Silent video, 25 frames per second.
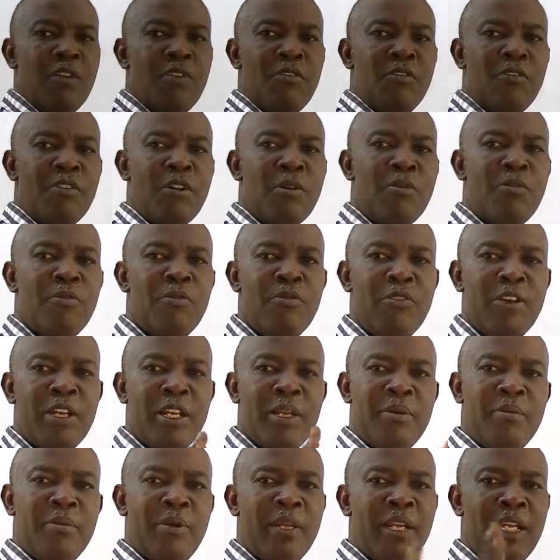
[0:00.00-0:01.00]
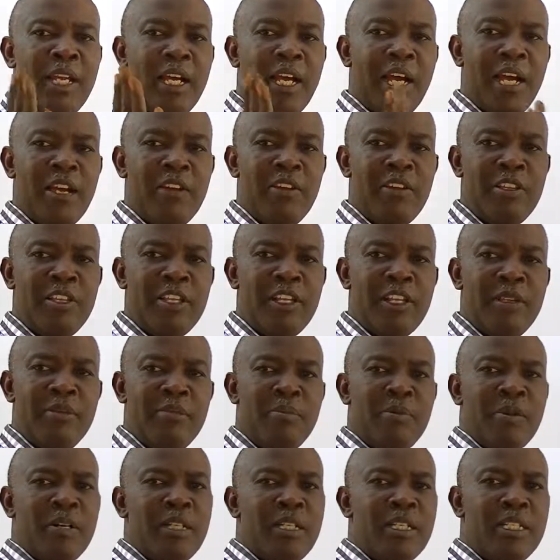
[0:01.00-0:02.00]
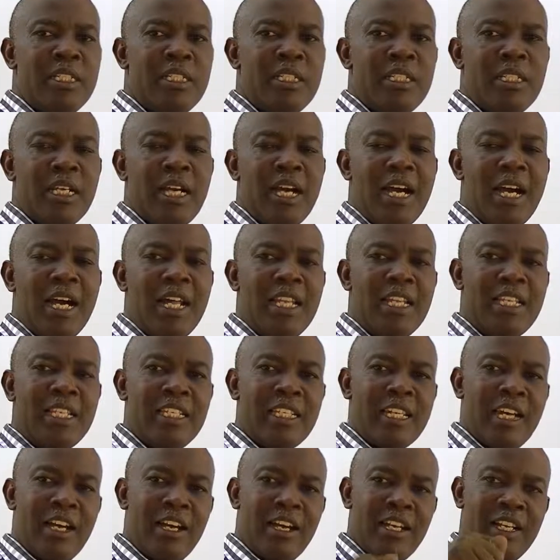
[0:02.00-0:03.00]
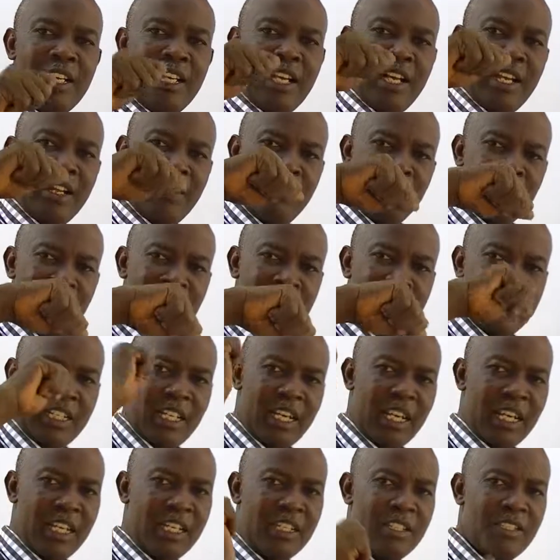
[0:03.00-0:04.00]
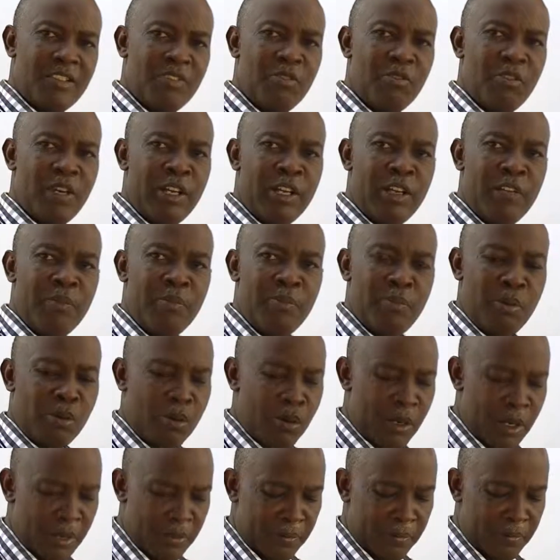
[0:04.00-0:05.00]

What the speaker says: form very many hydrogen bonds and they are really viscous when you pour.